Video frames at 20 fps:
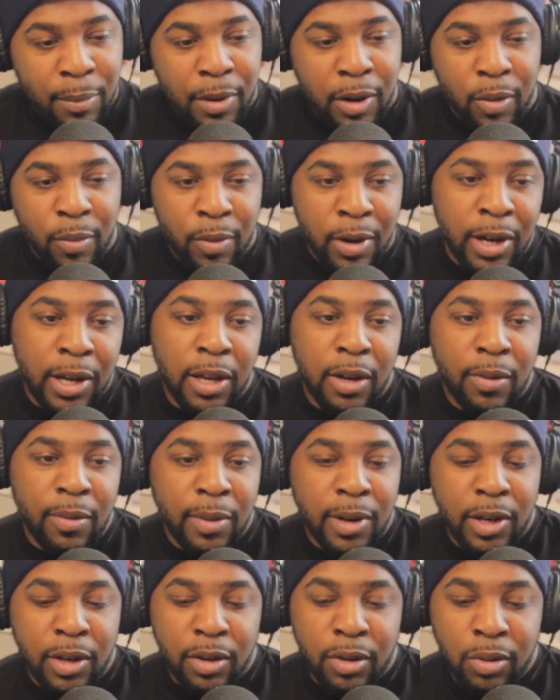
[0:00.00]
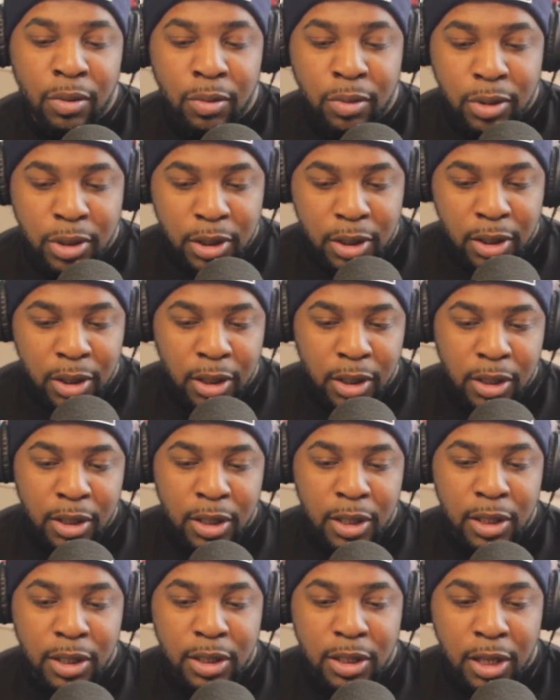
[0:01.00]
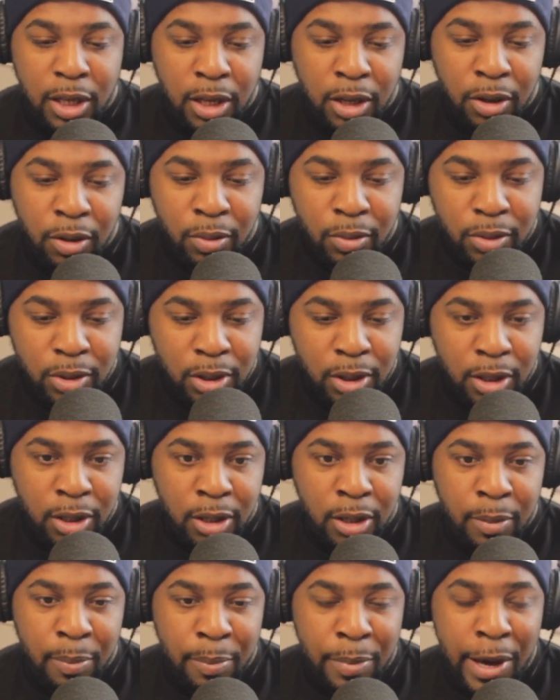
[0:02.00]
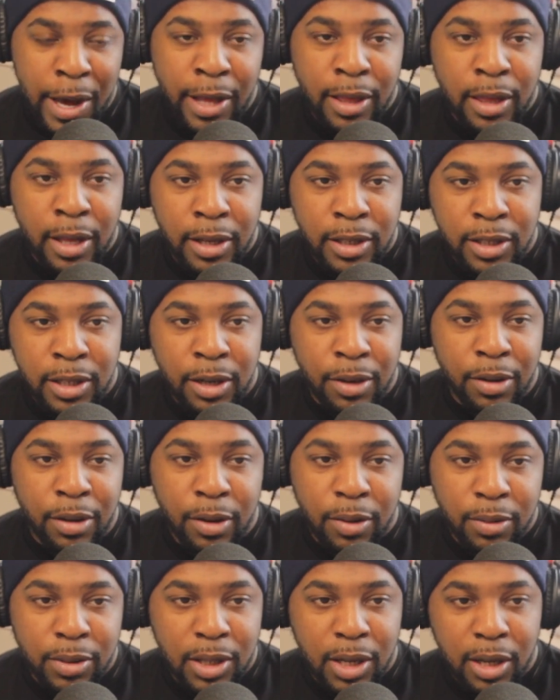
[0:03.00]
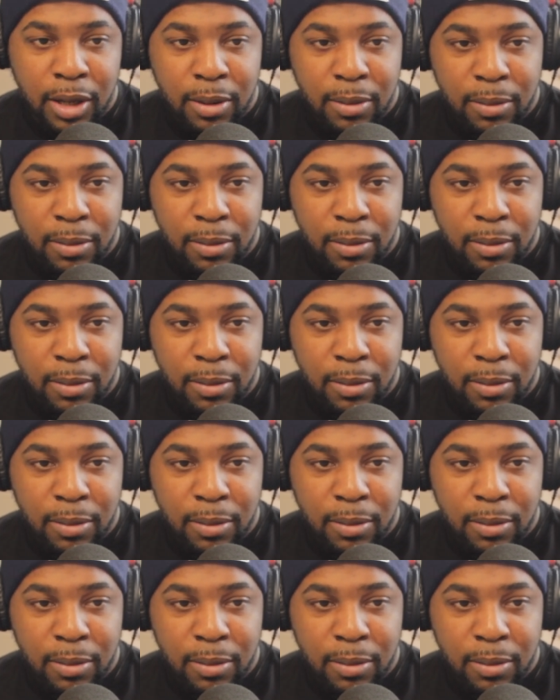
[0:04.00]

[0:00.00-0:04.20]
But what can we do to continue to combat that stereotype?